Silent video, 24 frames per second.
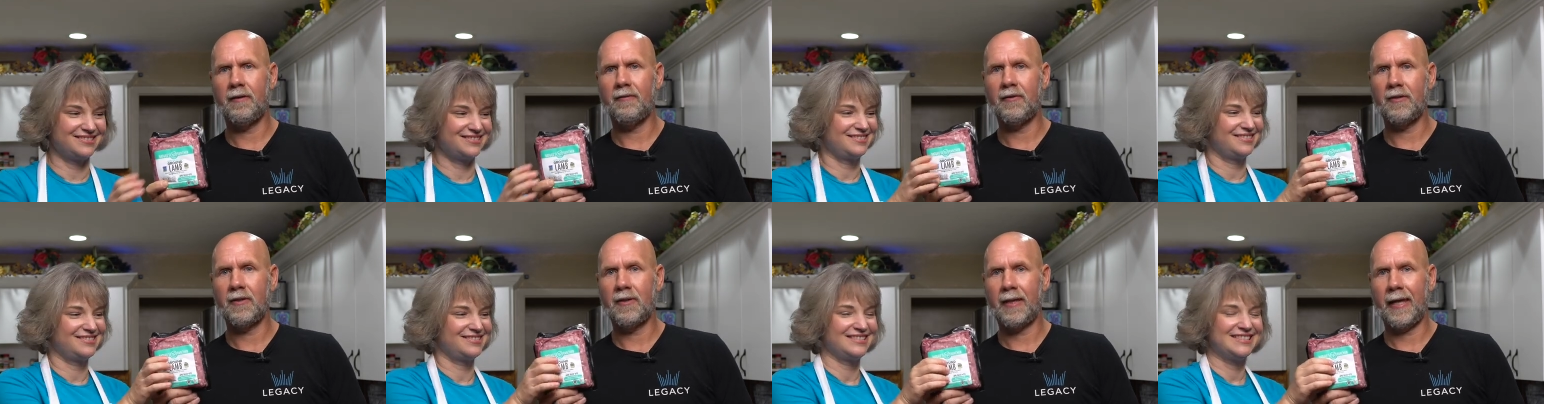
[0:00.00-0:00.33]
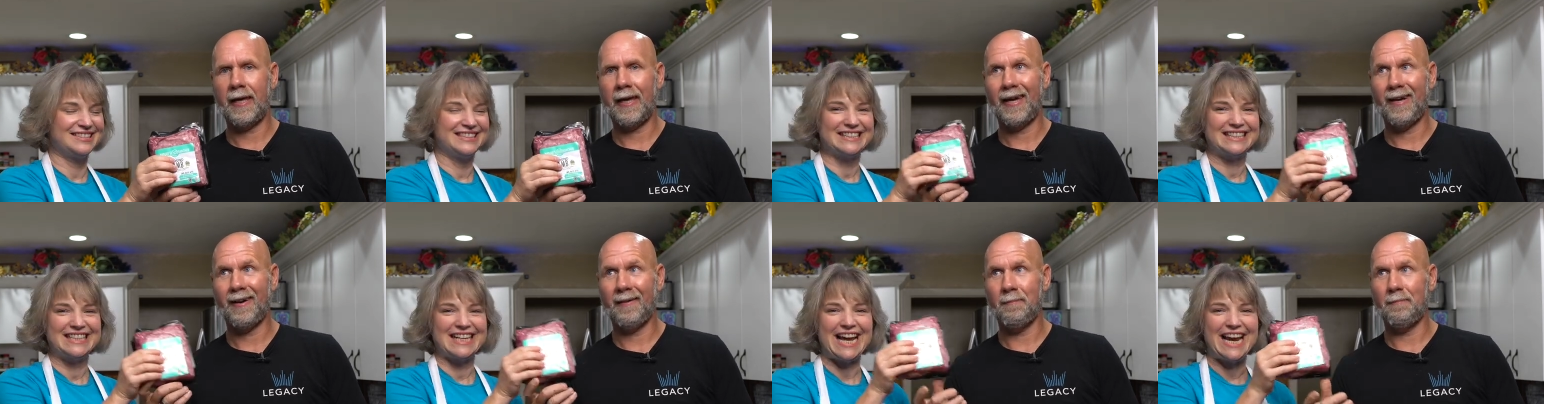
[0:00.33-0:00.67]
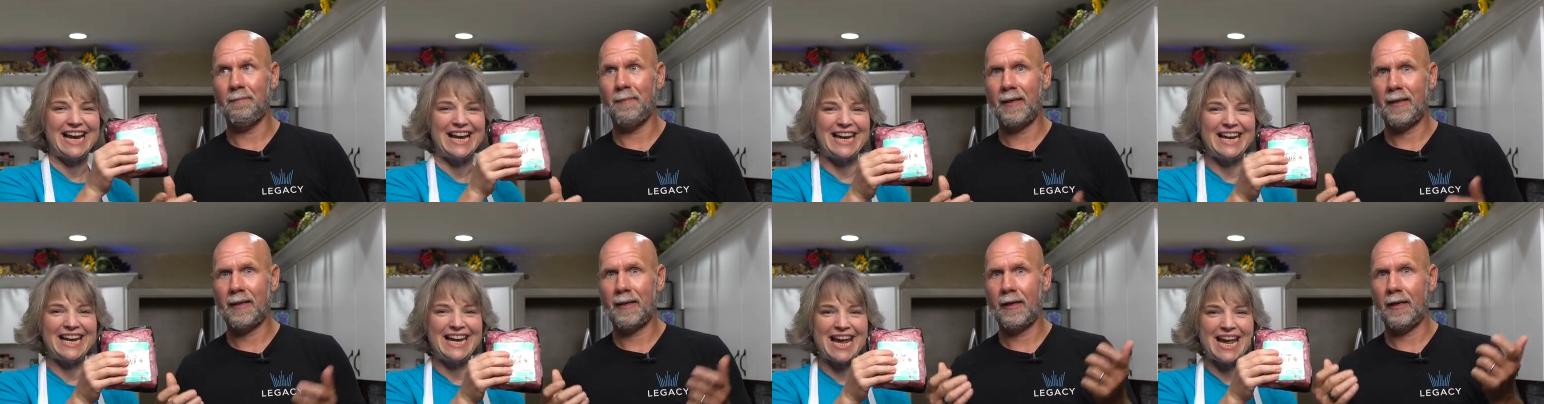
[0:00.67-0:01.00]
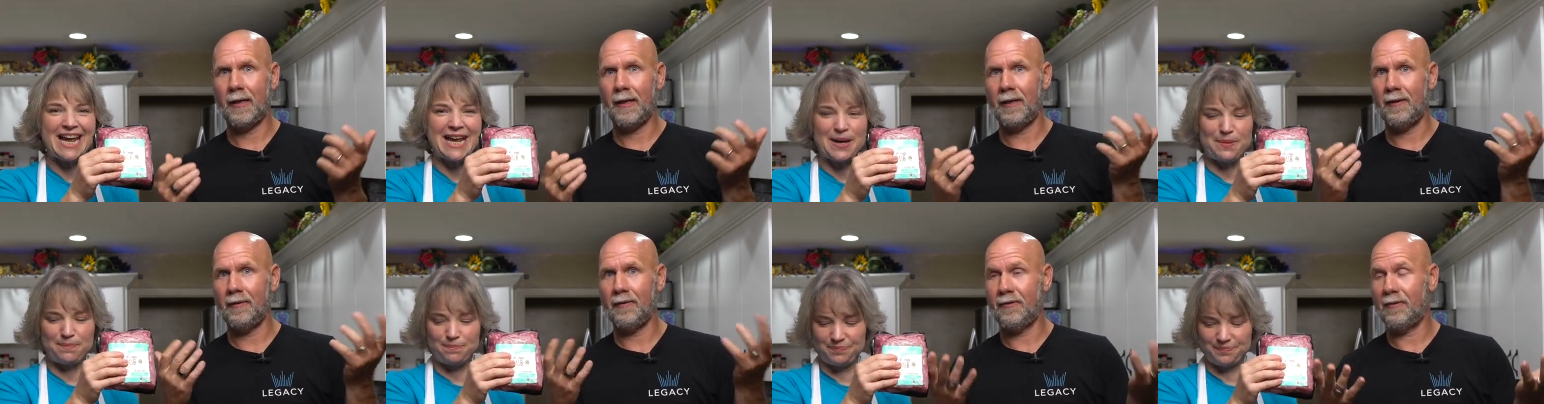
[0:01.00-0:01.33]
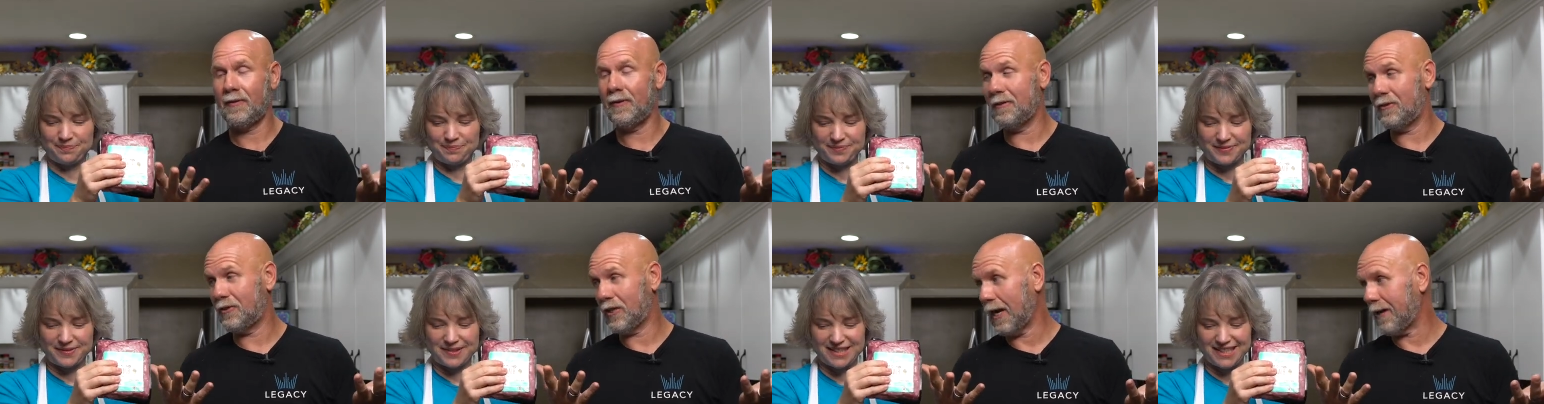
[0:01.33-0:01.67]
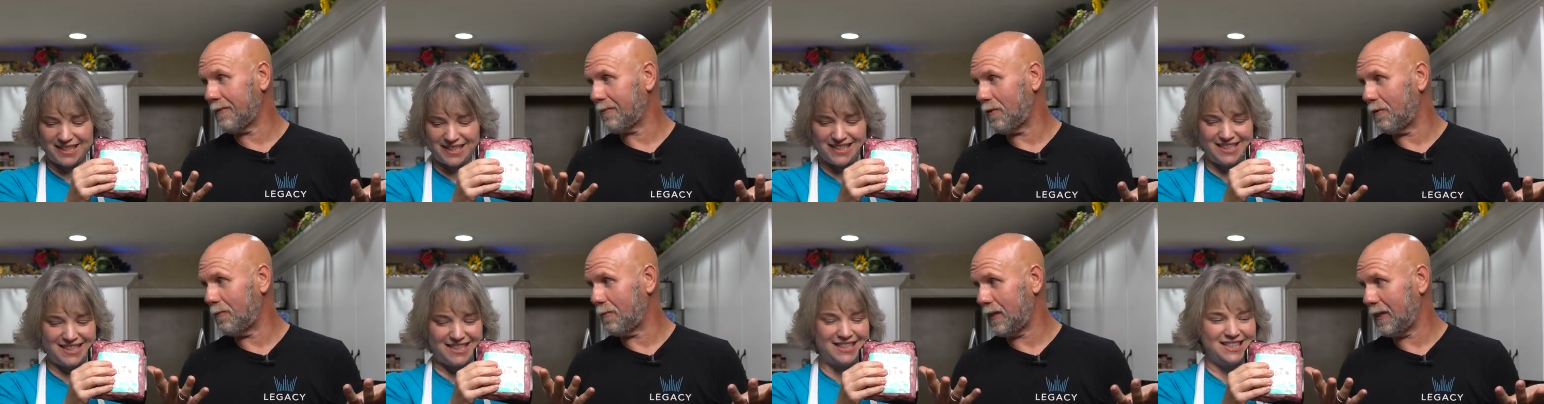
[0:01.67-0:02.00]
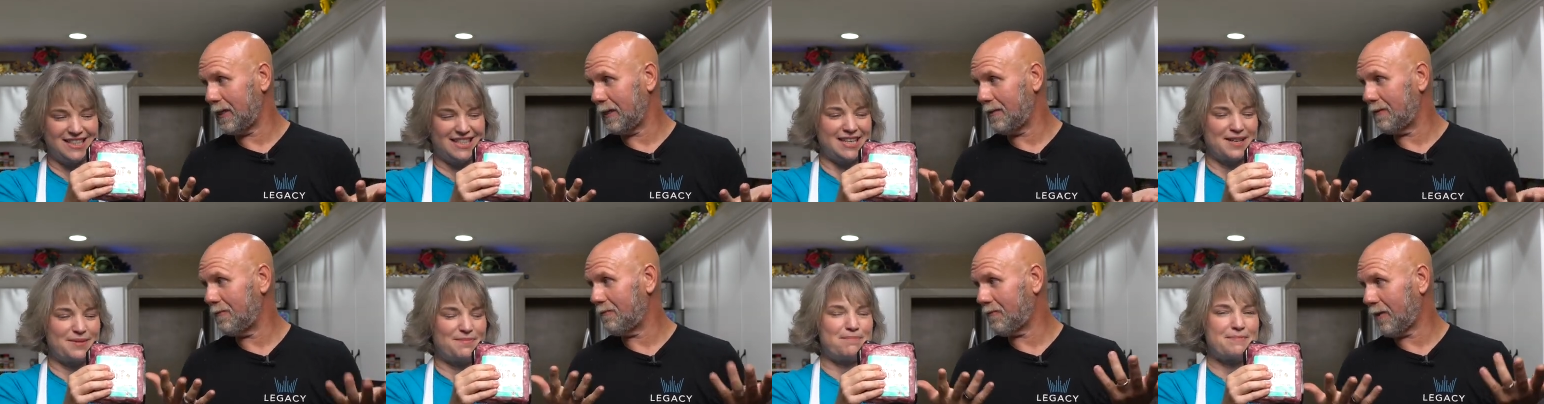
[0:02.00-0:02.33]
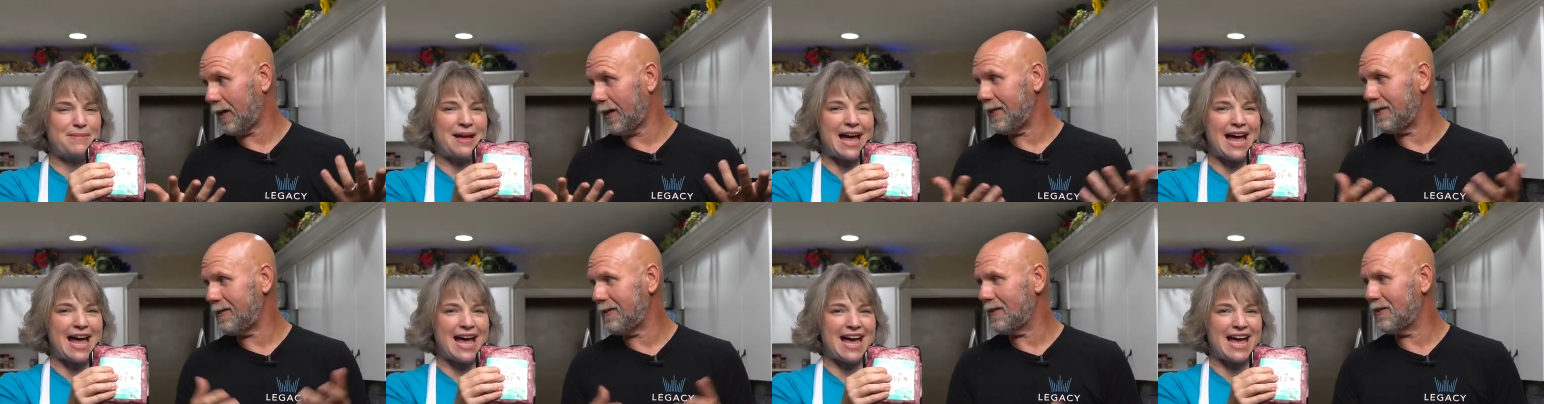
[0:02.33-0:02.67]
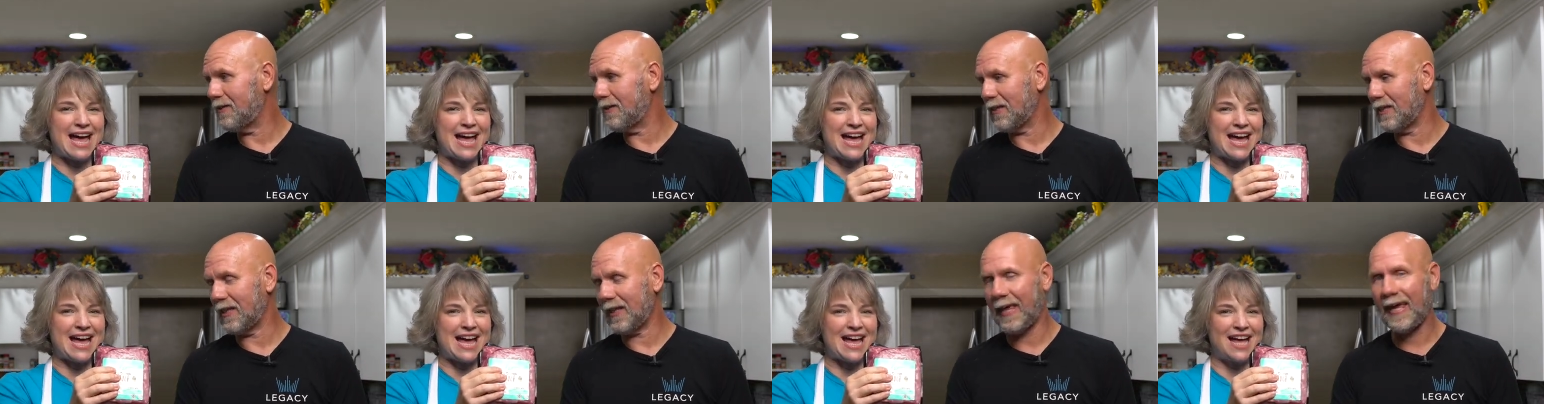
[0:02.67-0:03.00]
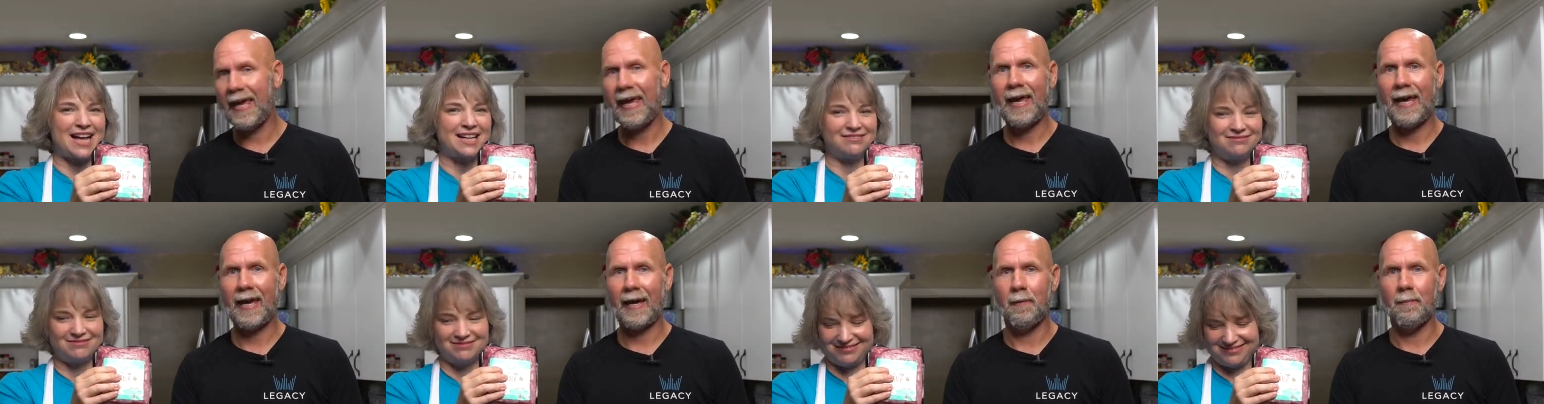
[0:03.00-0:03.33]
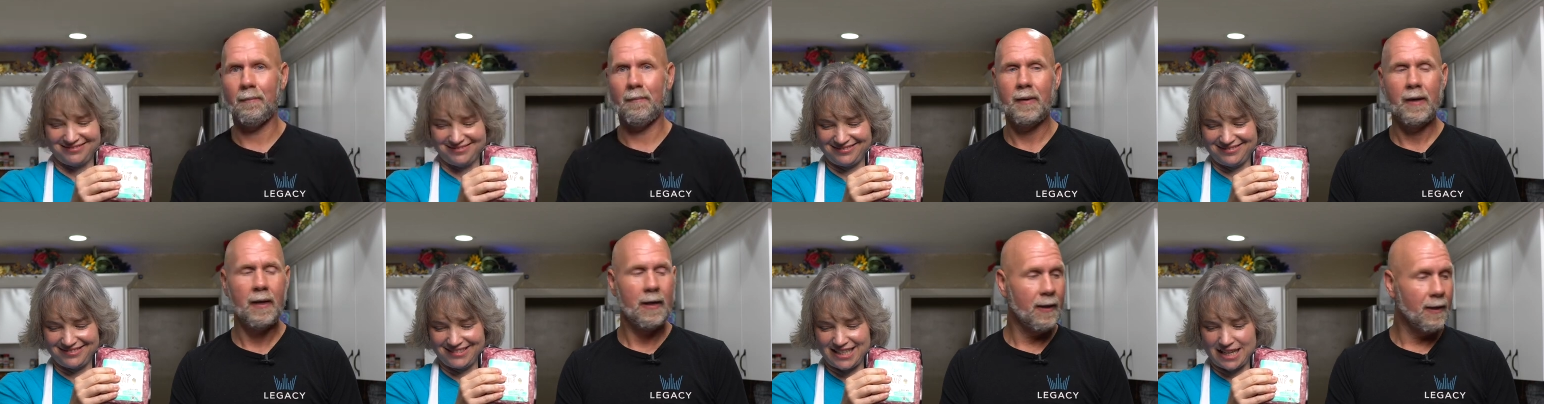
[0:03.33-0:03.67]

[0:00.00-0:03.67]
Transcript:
Speaker 1: of lamb mm. because mm. gyro meat, right? lamb.